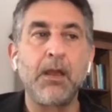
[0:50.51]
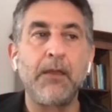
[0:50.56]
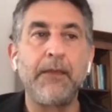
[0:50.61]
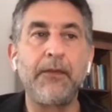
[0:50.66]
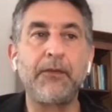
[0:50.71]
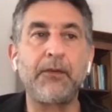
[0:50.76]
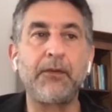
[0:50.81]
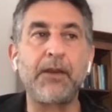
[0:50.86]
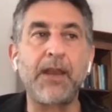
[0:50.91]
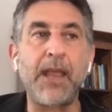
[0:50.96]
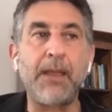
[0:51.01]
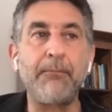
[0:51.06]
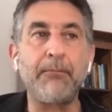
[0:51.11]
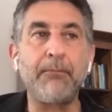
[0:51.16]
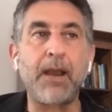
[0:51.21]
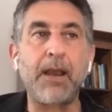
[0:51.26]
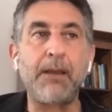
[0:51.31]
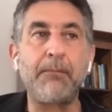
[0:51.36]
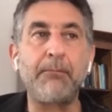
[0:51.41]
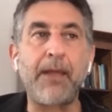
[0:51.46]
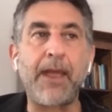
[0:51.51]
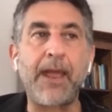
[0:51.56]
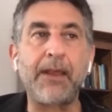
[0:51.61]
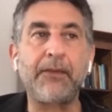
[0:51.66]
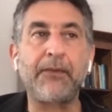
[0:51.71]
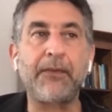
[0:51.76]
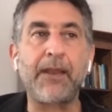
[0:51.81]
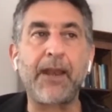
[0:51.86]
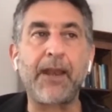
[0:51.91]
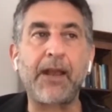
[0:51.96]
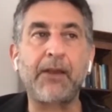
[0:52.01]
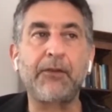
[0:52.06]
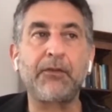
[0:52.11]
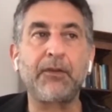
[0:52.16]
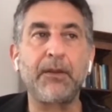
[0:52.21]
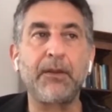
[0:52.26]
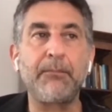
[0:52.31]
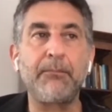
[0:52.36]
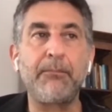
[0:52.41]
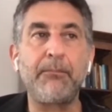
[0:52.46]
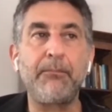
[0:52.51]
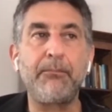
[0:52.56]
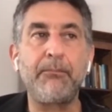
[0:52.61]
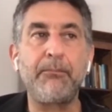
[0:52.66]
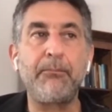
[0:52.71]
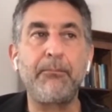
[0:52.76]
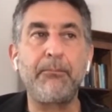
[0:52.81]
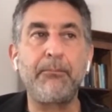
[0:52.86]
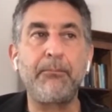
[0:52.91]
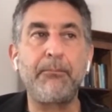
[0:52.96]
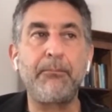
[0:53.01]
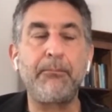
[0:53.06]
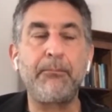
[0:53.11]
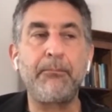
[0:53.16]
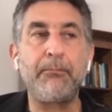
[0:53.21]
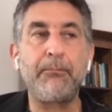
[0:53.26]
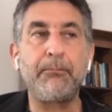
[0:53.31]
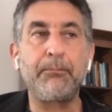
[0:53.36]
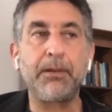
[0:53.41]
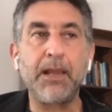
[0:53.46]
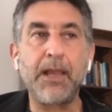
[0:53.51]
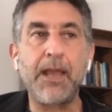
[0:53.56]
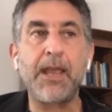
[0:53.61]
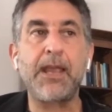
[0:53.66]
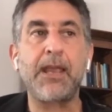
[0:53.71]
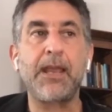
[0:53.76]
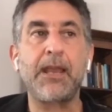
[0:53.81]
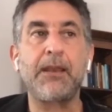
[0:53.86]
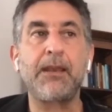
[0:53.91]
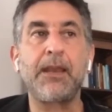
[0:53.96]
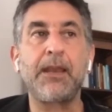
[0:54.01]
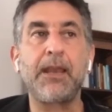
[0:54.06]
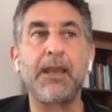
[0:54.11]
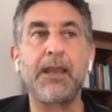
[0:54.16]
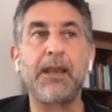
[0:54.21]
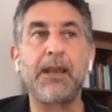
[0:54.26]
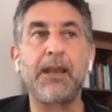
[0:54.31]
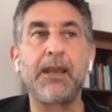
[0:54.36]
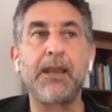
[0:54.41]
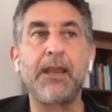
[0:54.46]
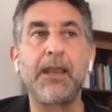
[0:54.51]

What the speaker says: These are name brand banks that actually play in